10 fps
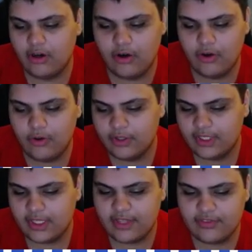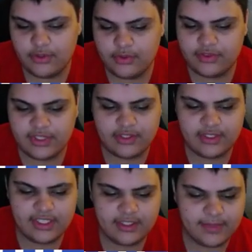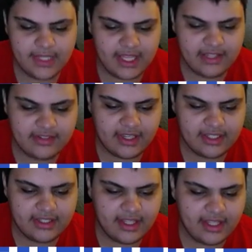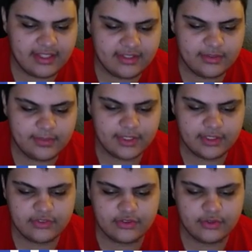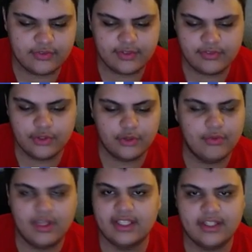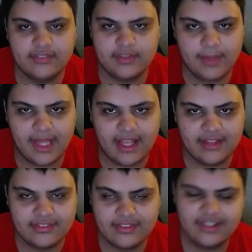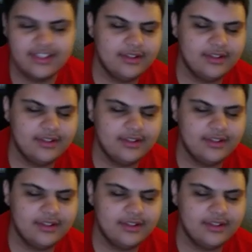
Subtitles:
oh, if you think you need to be anti-gay to be a conservative, you're a relic of the past.